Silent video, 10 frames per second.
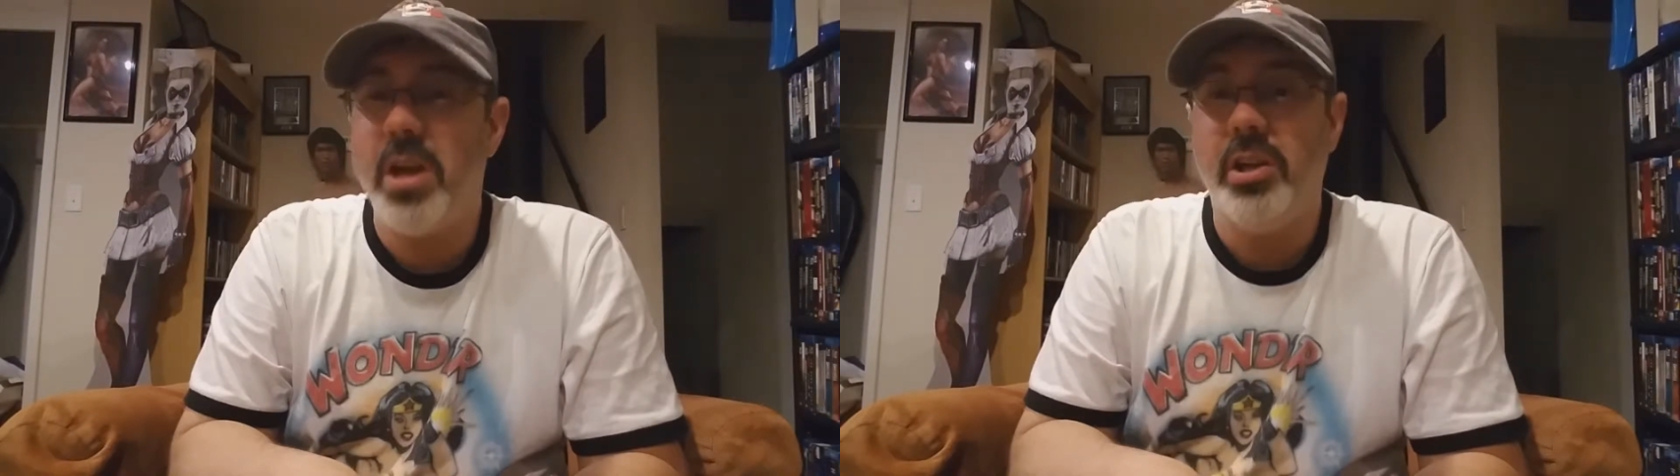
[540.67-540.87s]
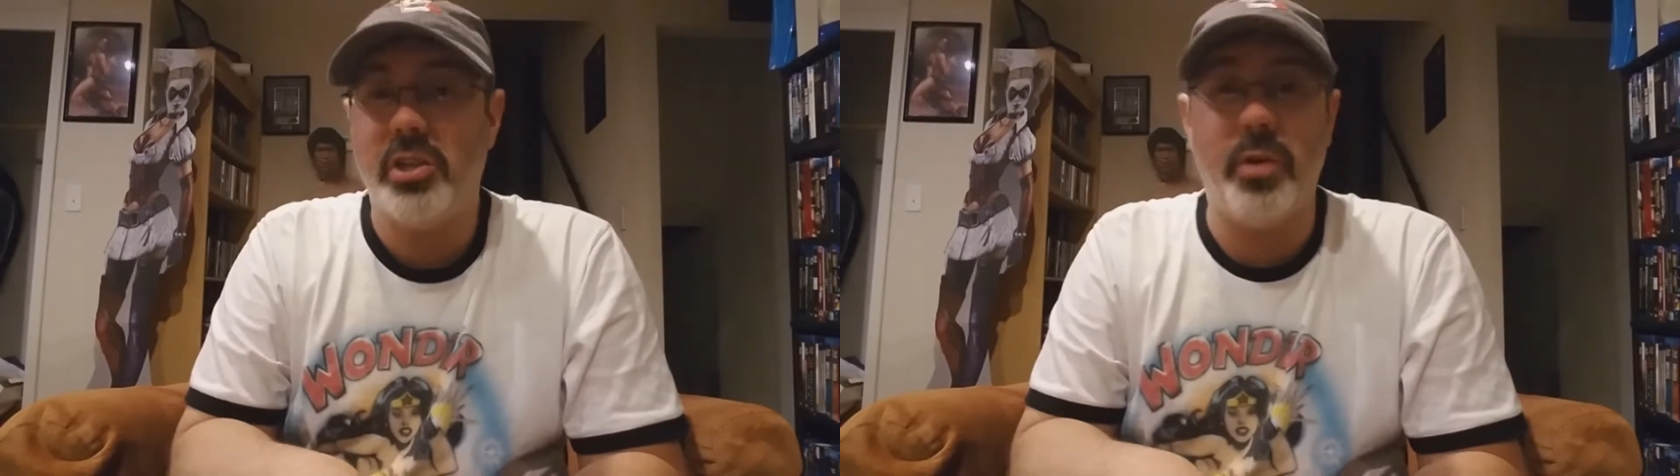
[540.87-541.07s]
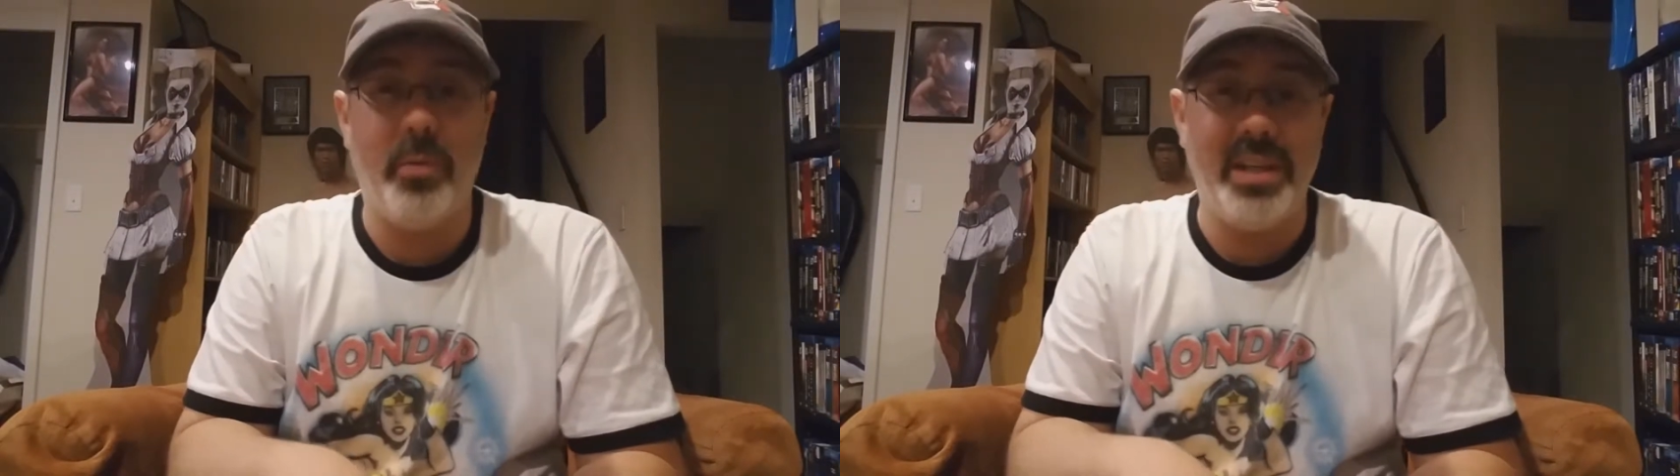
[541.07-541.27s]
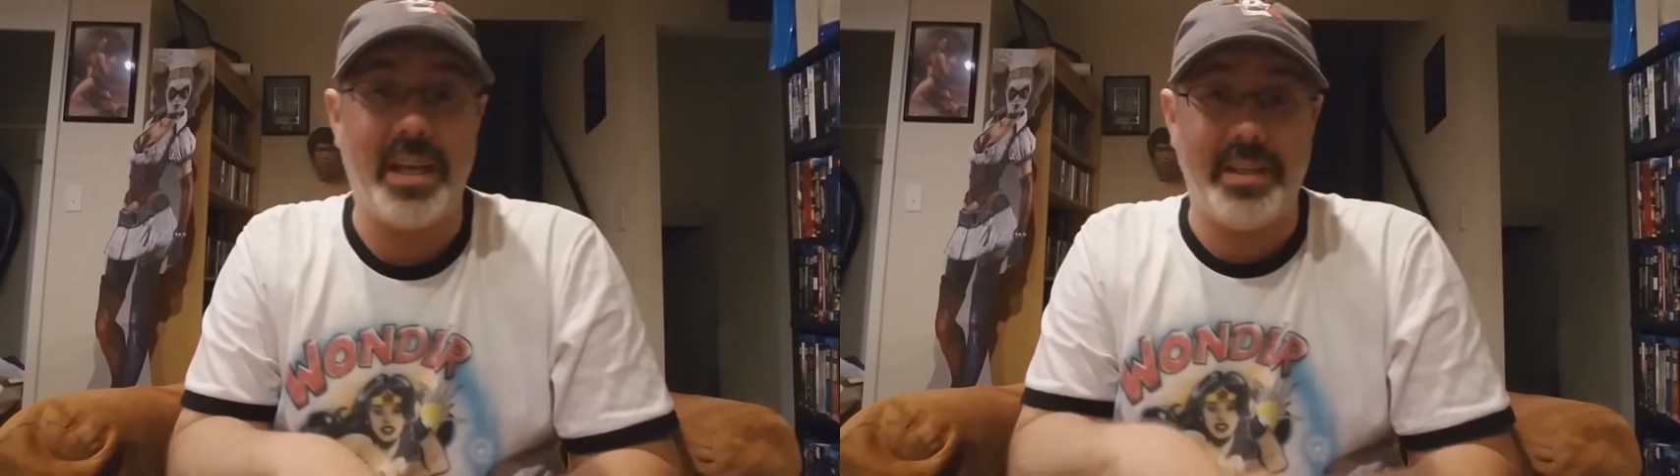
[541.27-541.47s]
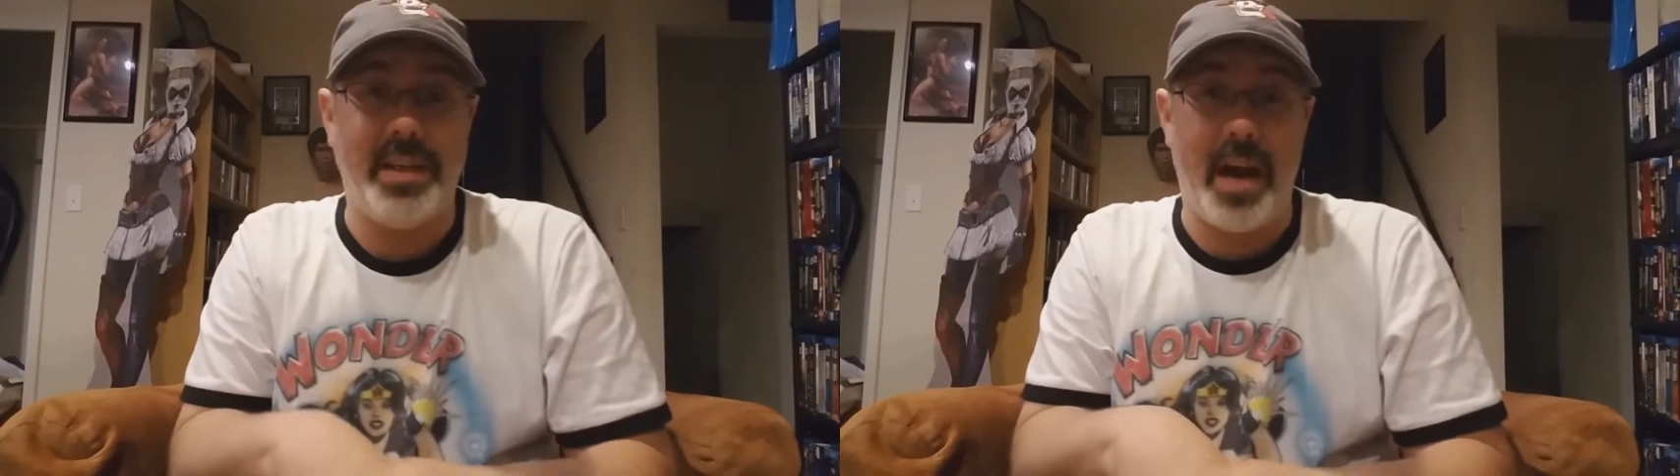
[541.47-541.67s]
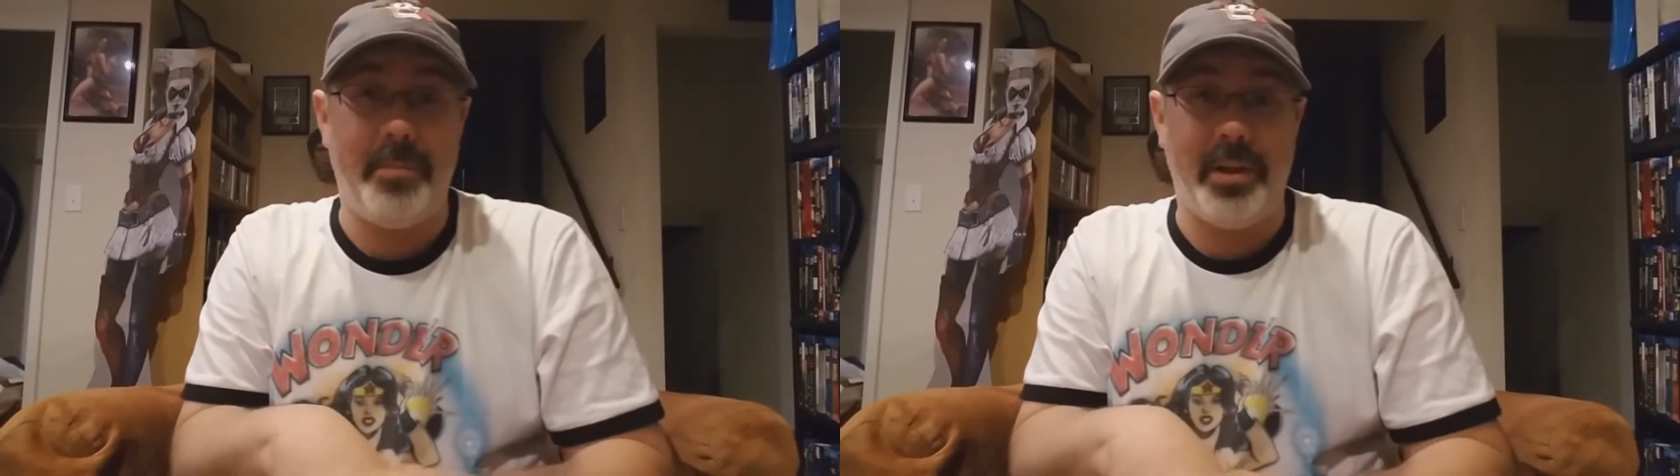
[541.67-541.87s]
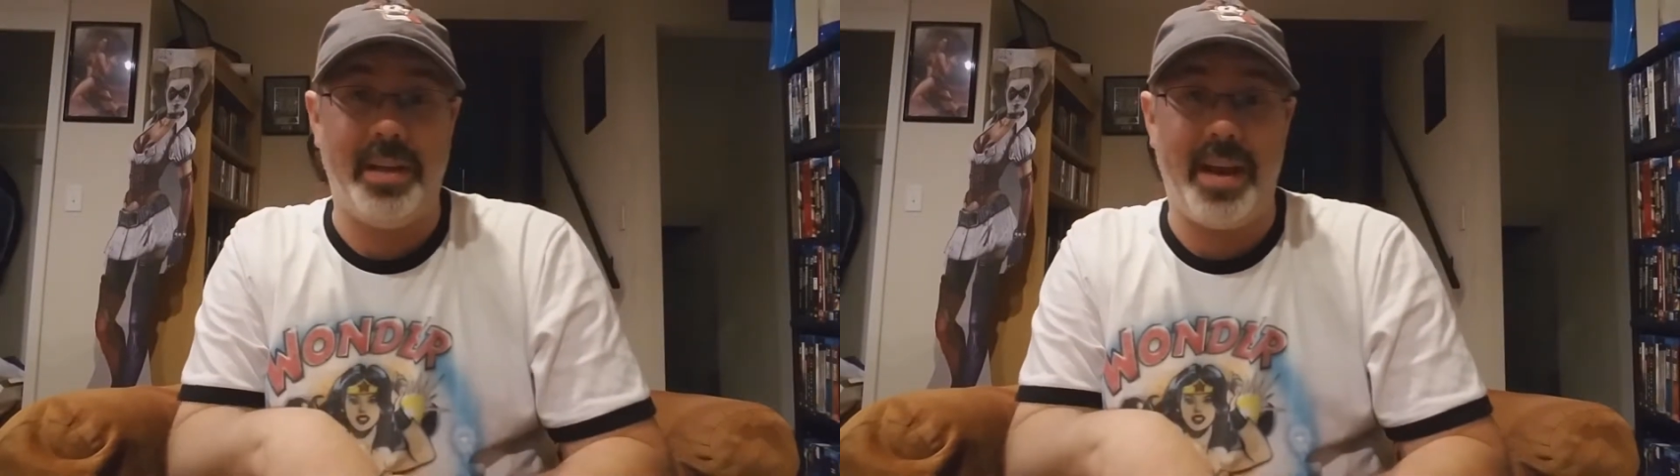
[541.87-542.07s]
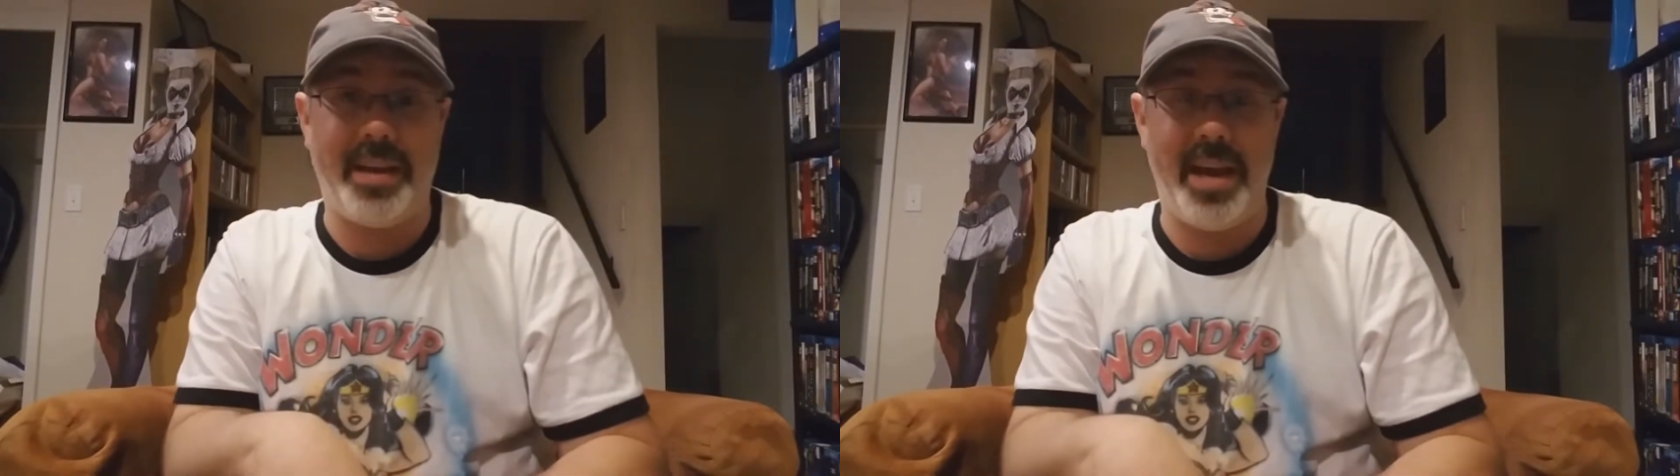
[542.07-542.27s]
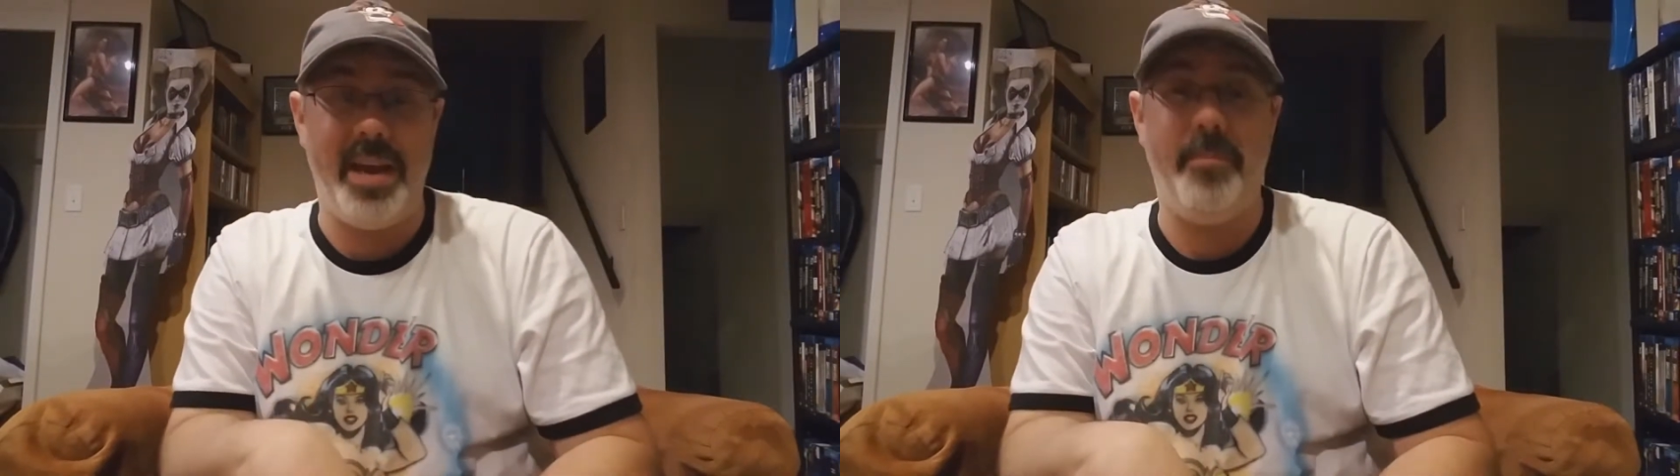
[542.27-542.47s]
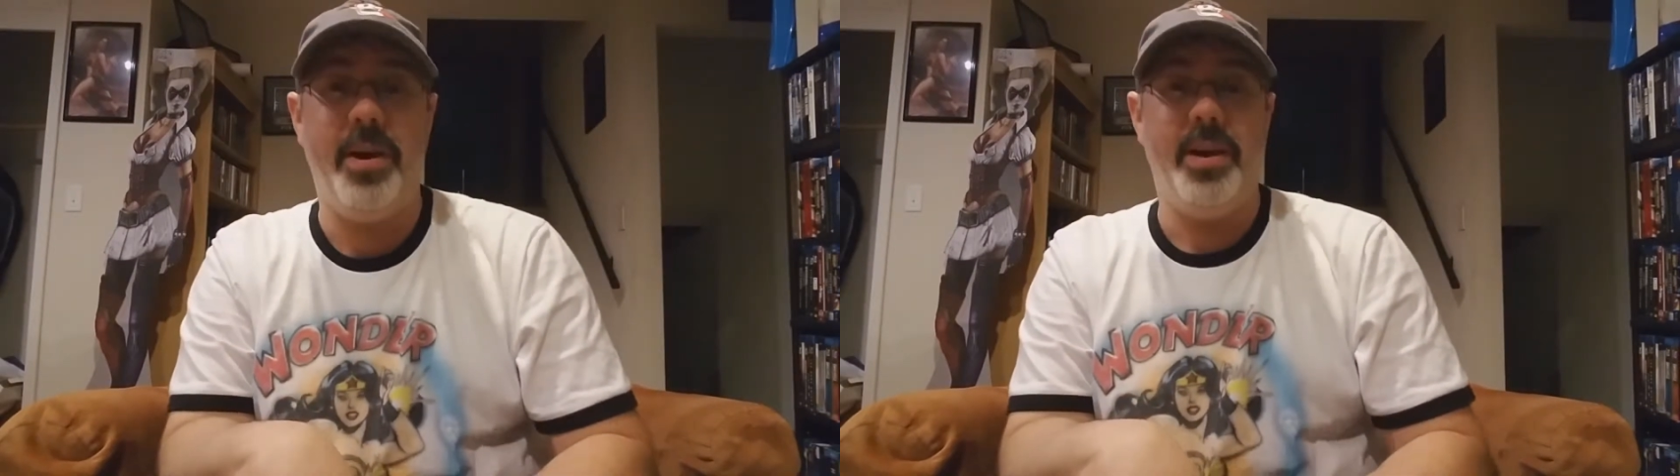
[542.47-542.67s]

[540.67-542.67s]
So, anyways, I did not play that game.